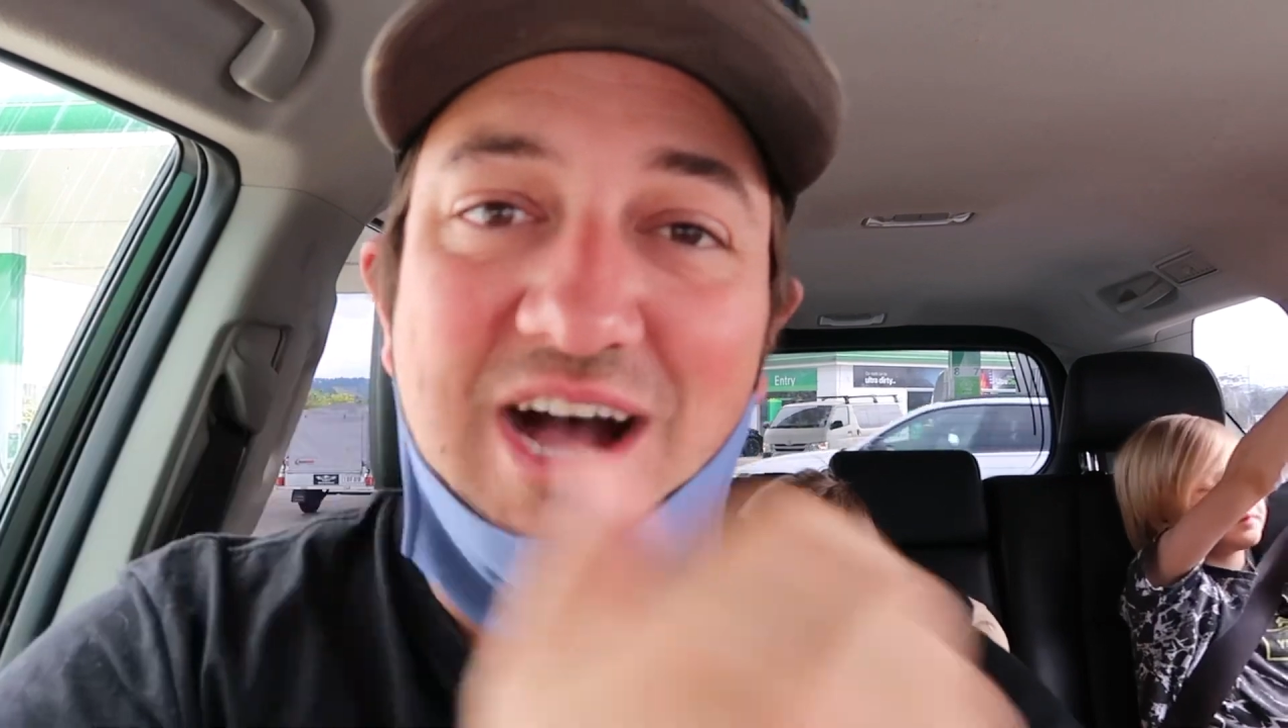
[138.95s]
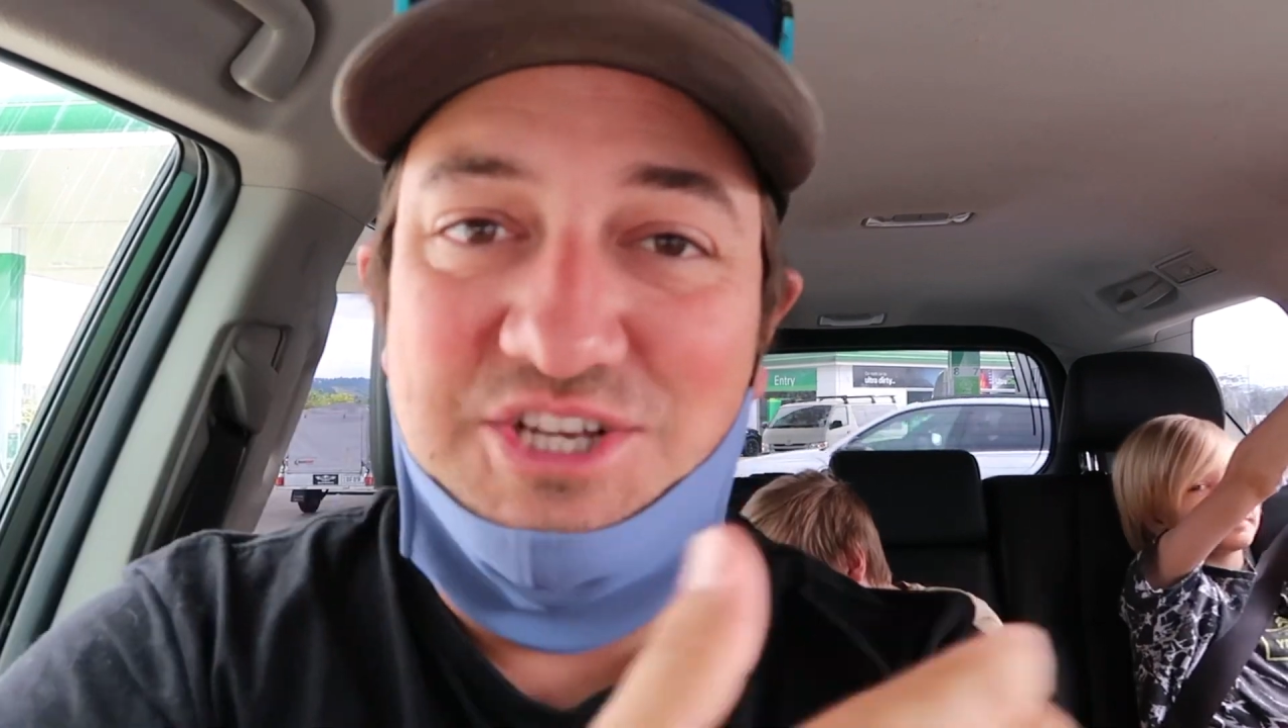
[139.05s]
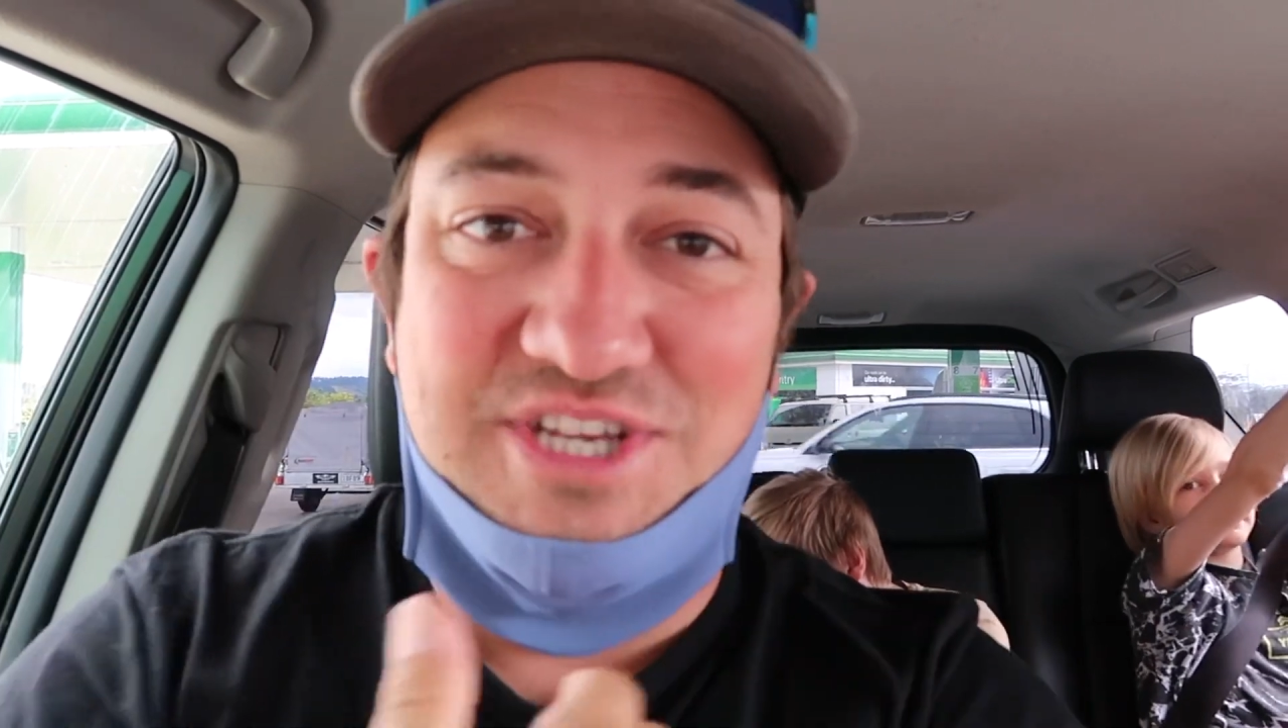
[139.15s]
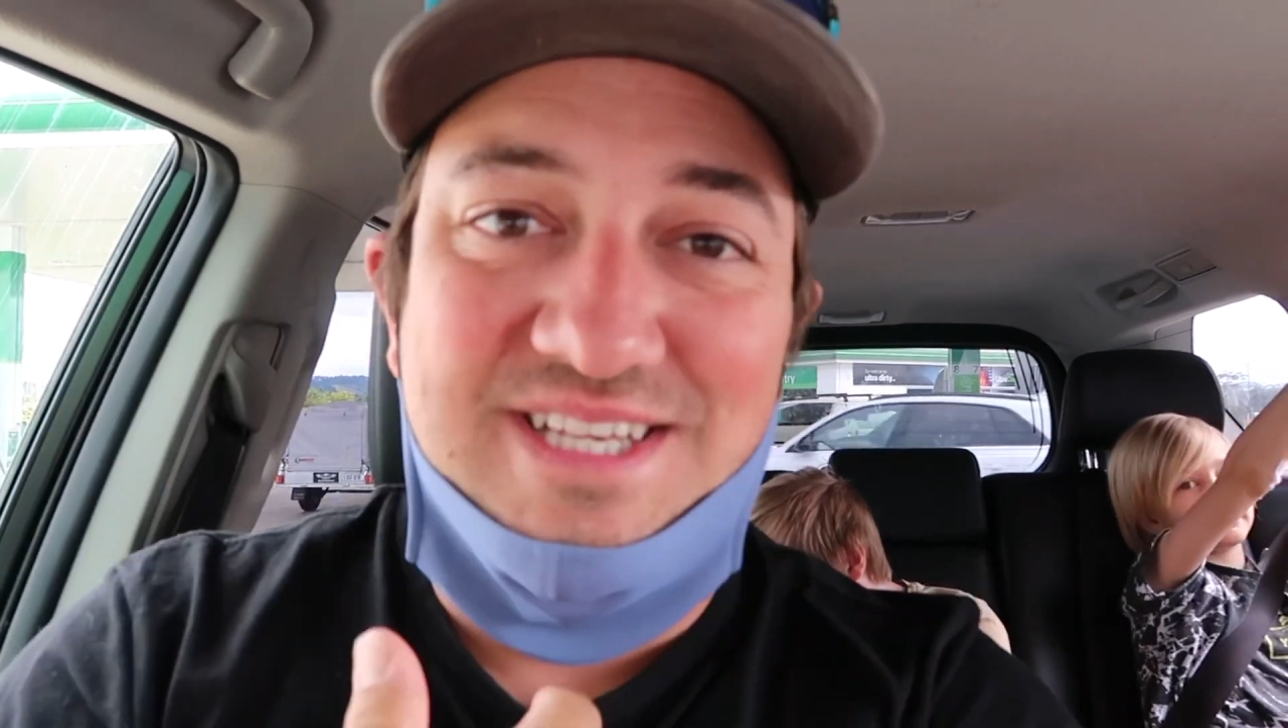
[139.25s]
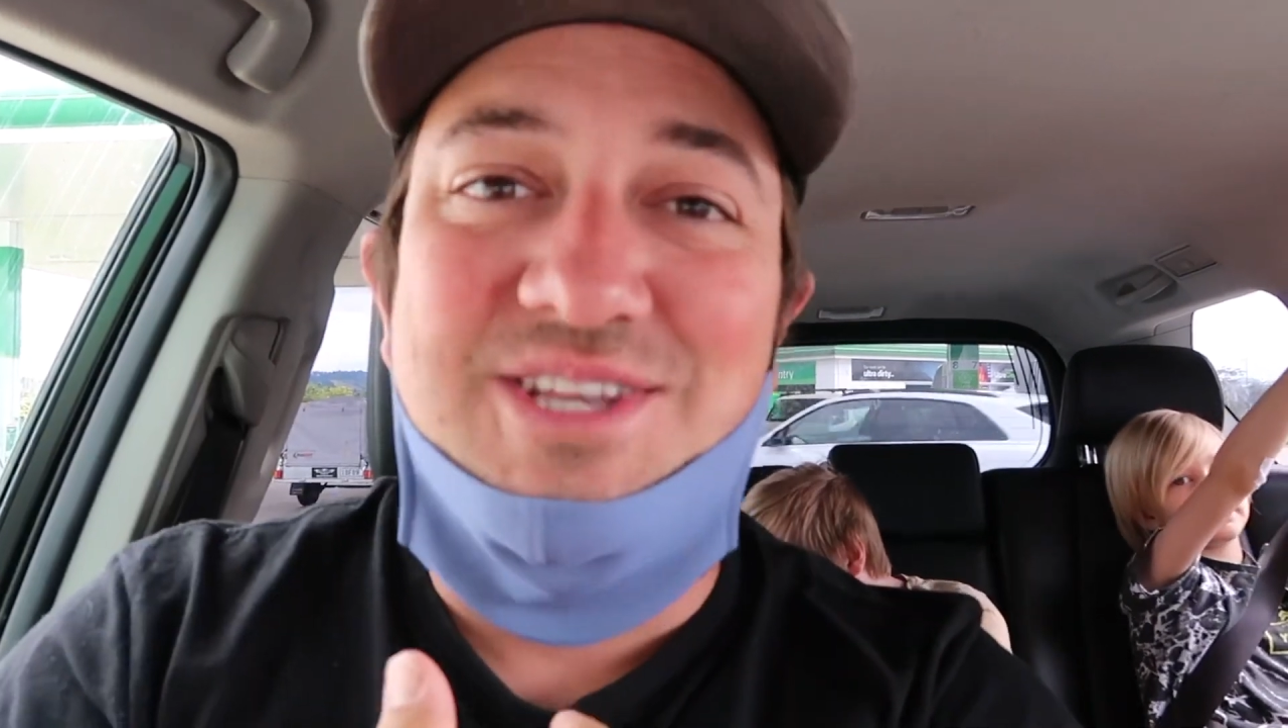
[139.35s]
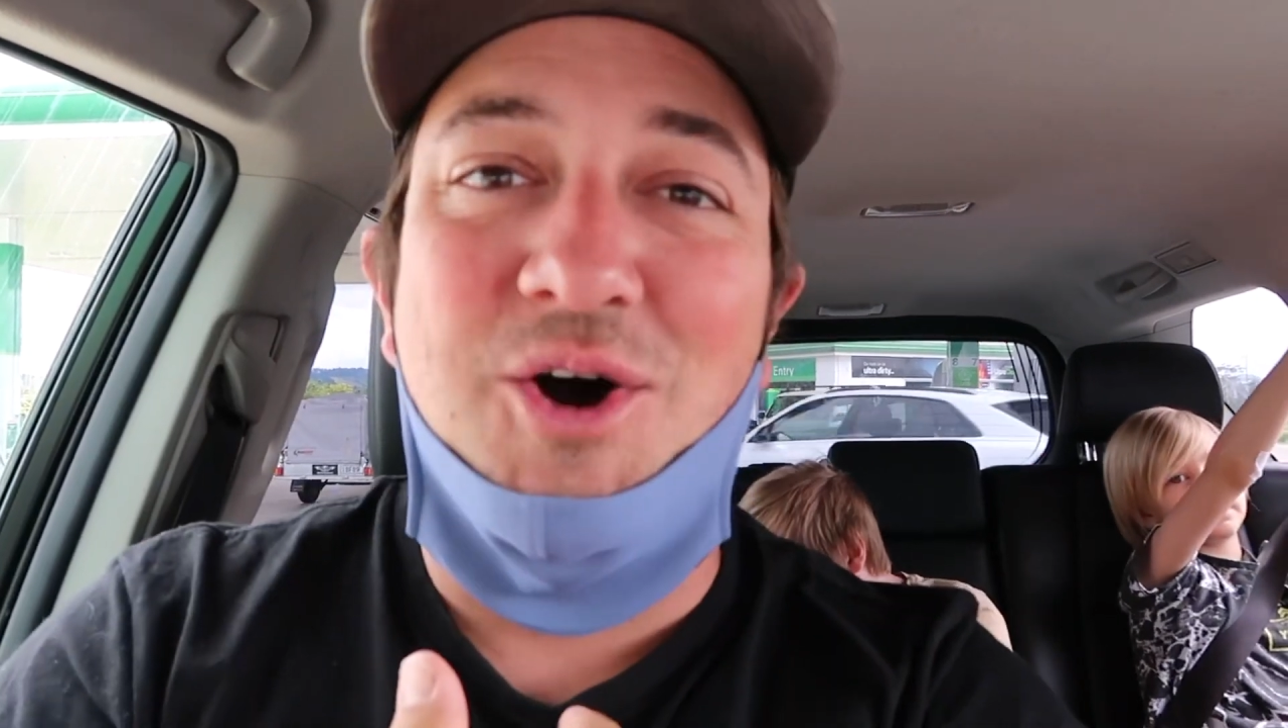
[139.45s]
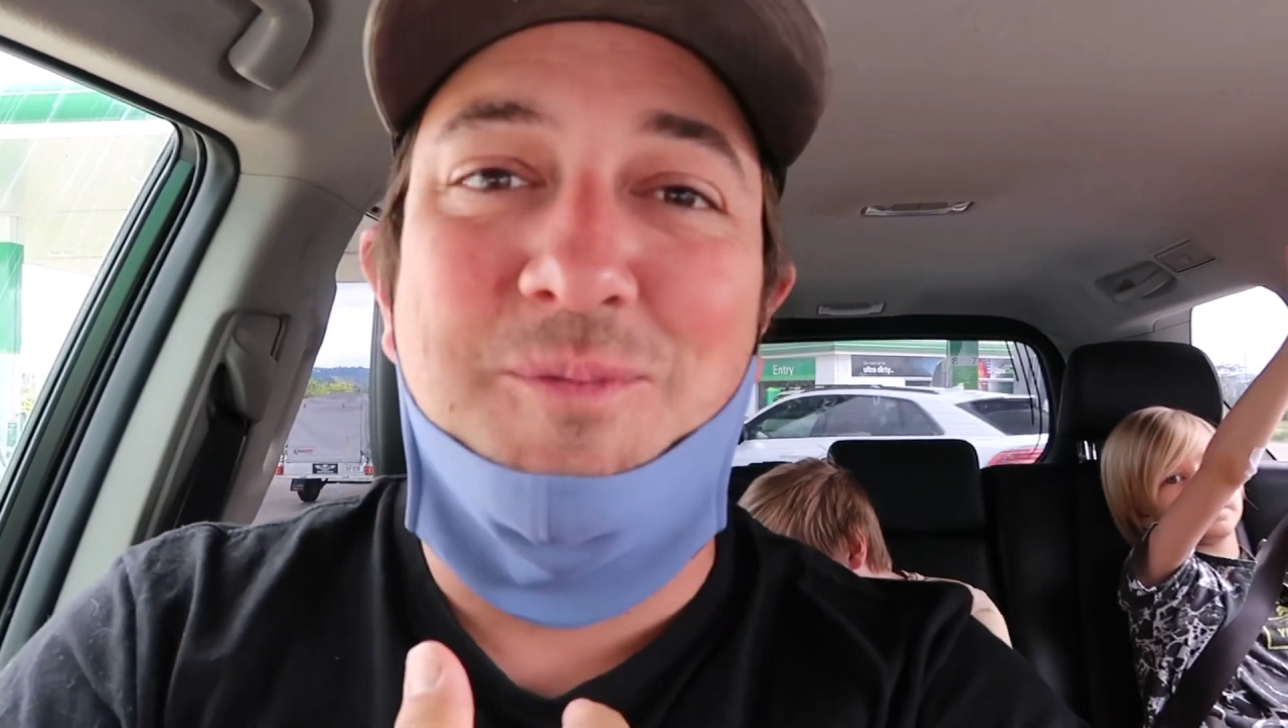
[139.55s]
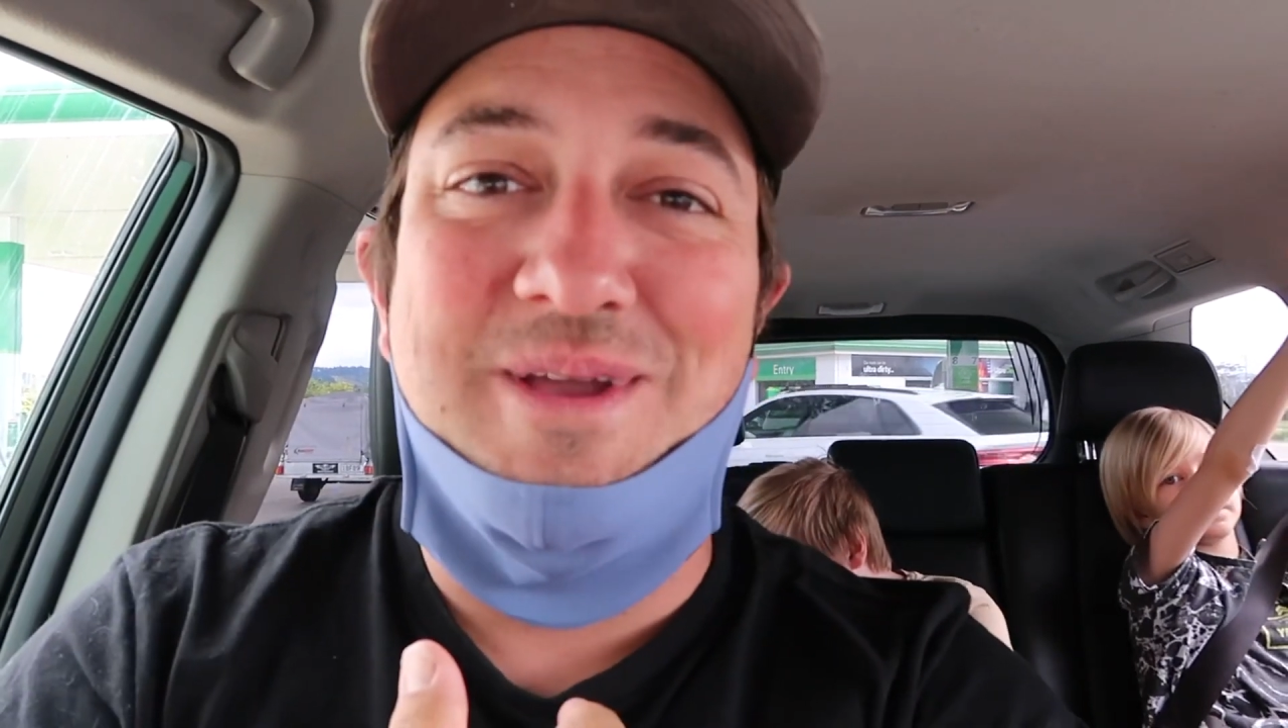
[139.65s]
She's told